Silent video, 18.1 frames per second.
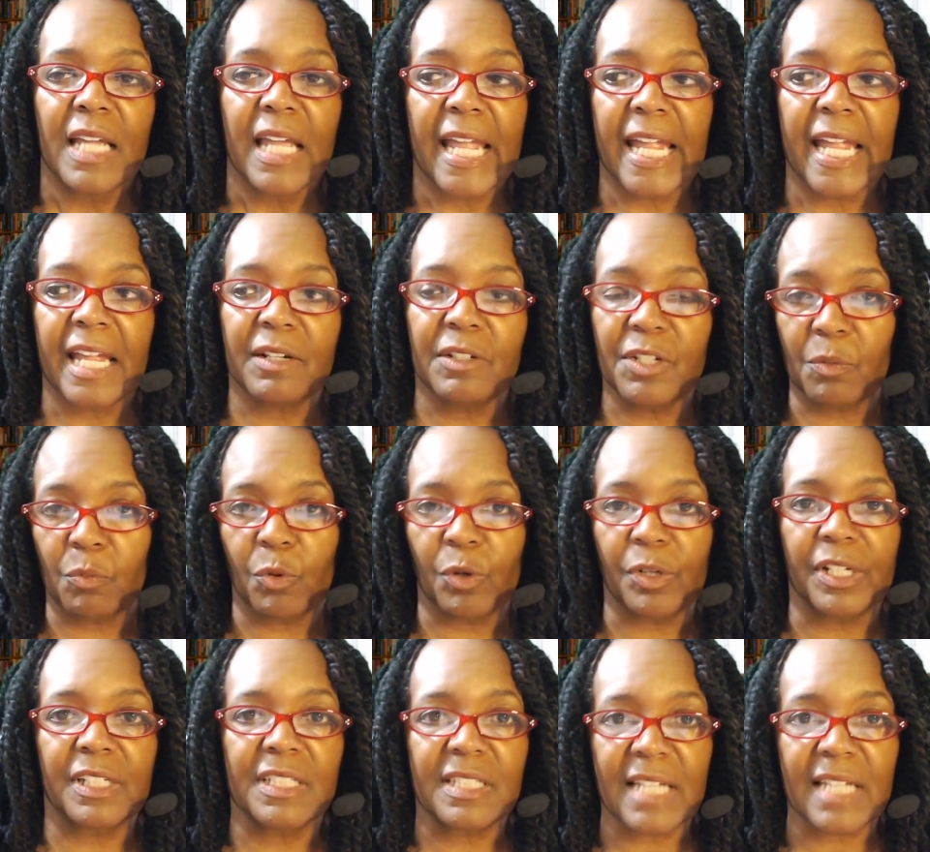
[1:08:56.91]
And, you know,
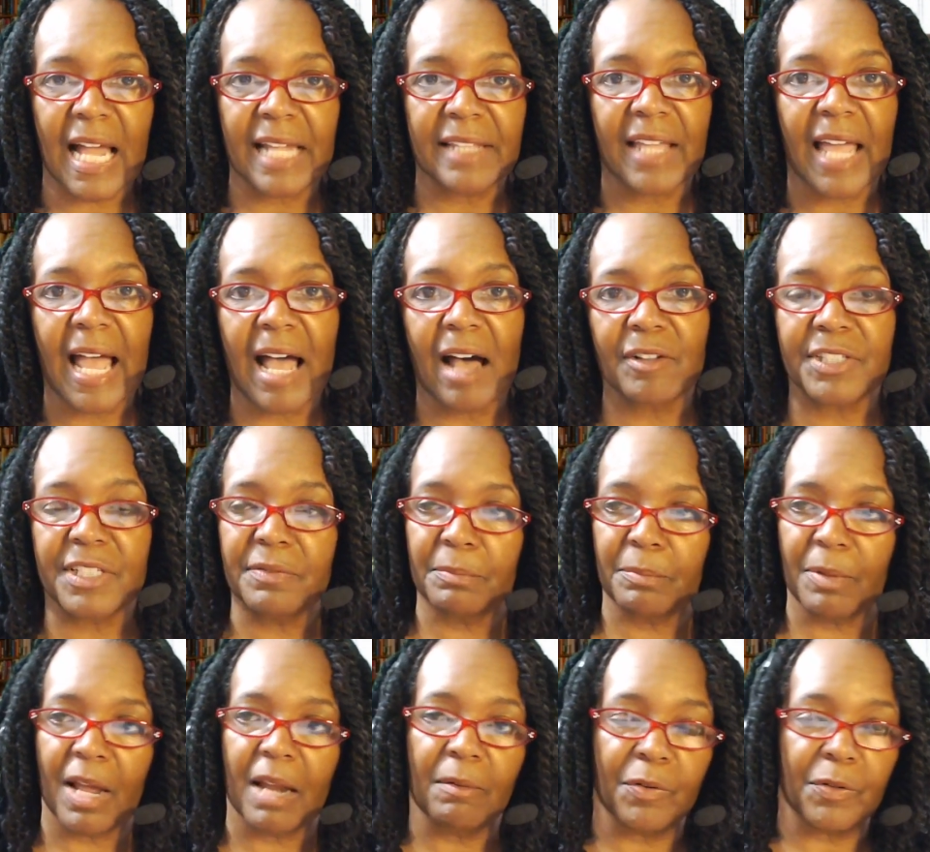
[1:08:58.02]
working inside the house, he even
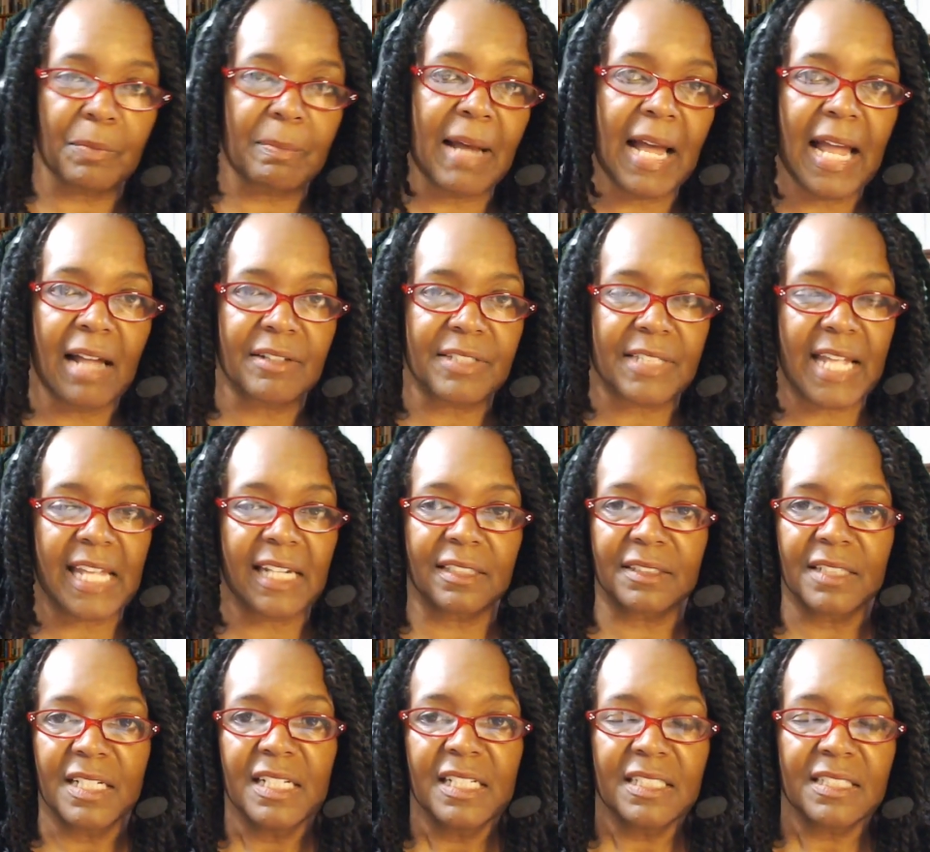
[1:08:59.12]
brought him over to my house. I had a,
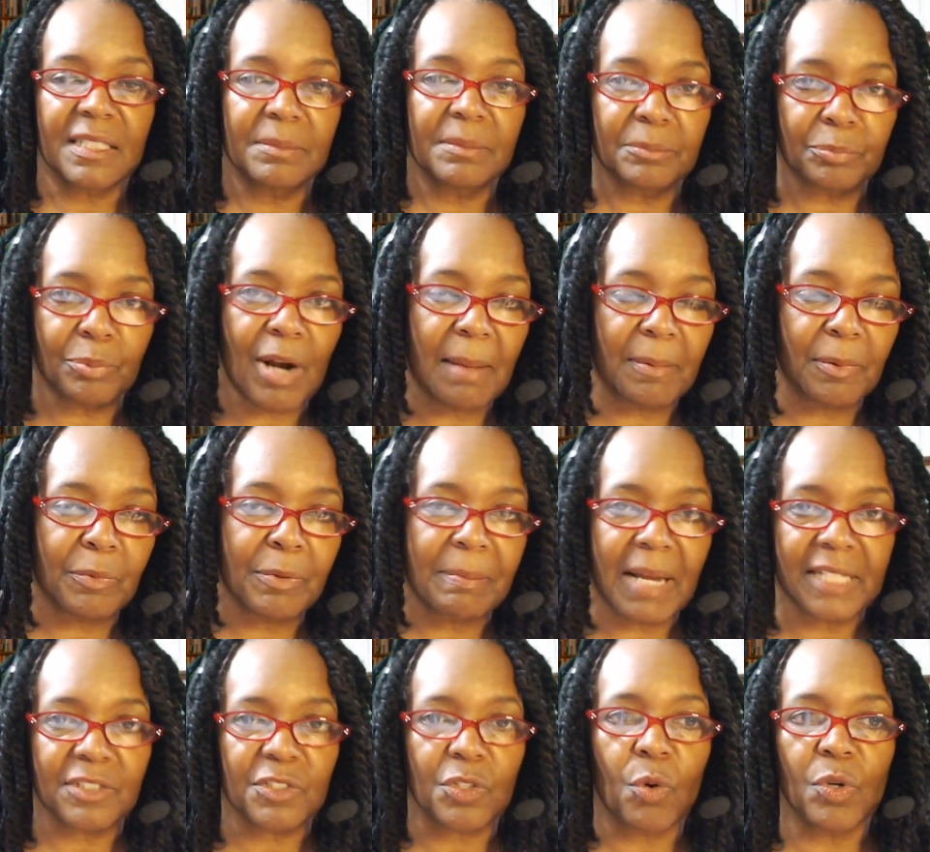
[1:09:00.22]
some problem with my
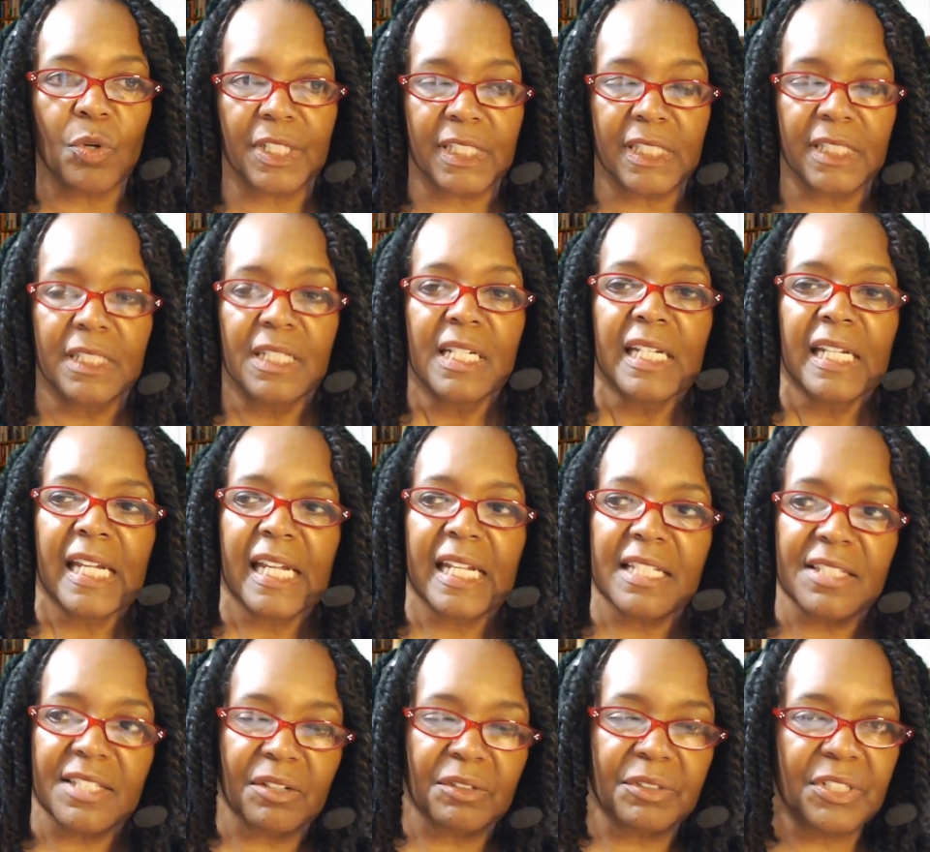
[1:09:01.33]
toilet and
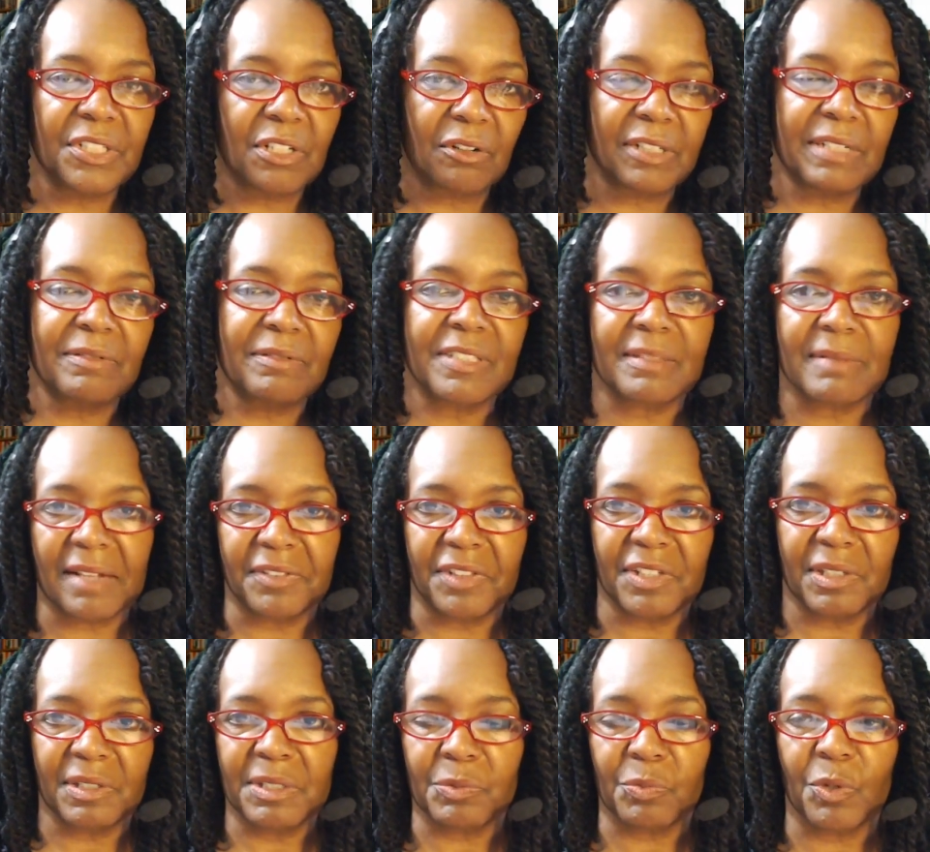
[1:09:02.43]
so, you know, he was out there,
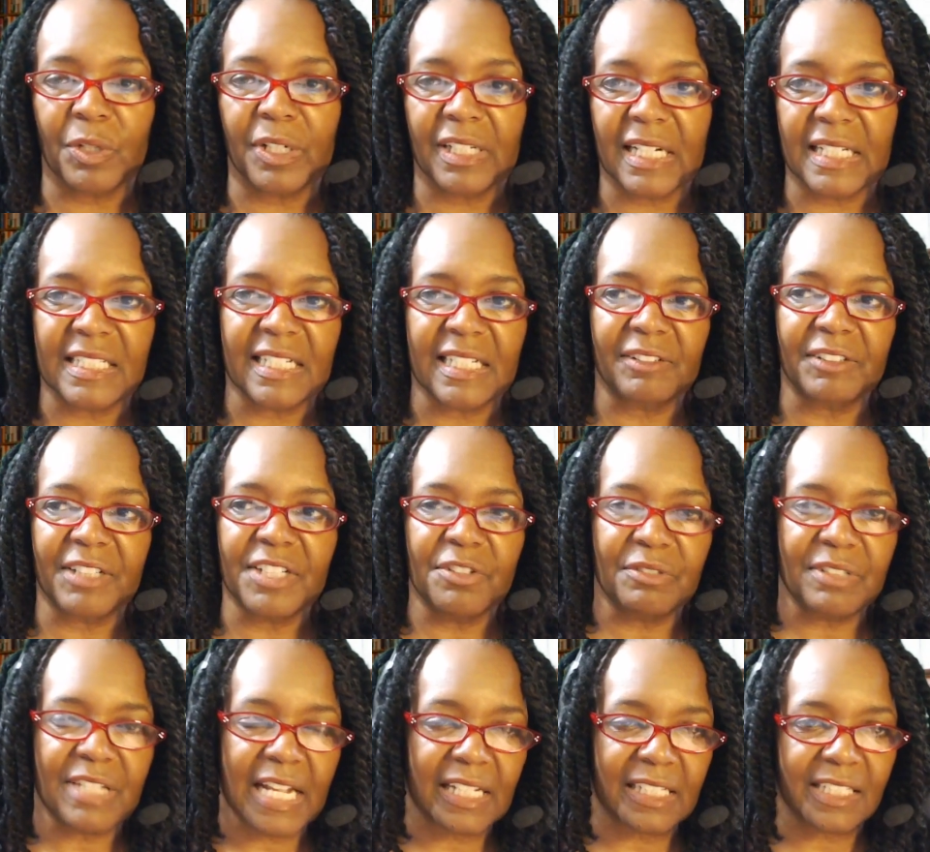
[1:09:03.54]
he was working. I said, you
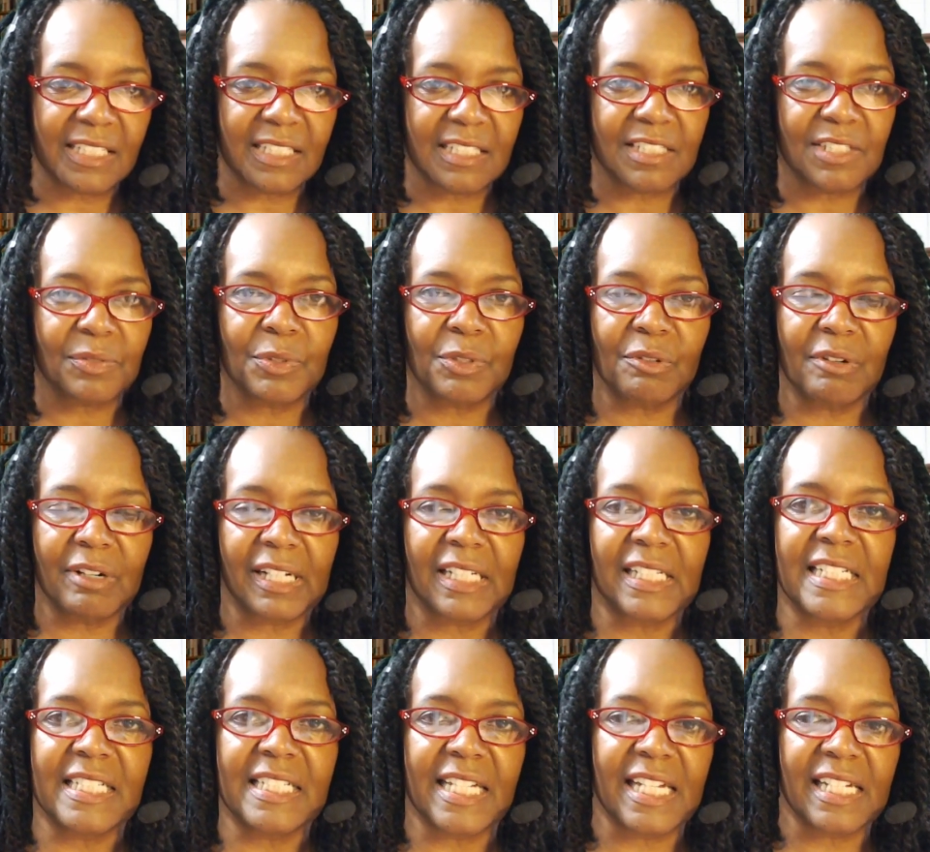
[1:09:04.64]
take a look at this real quick?" And
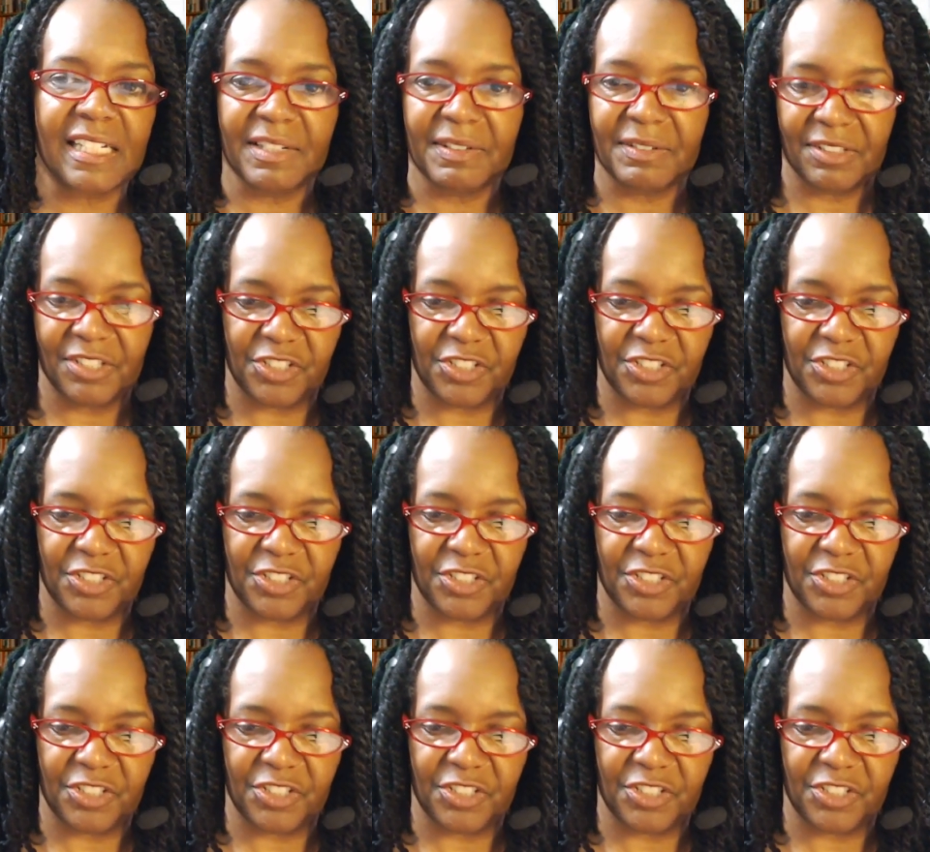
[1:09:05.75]
he did. He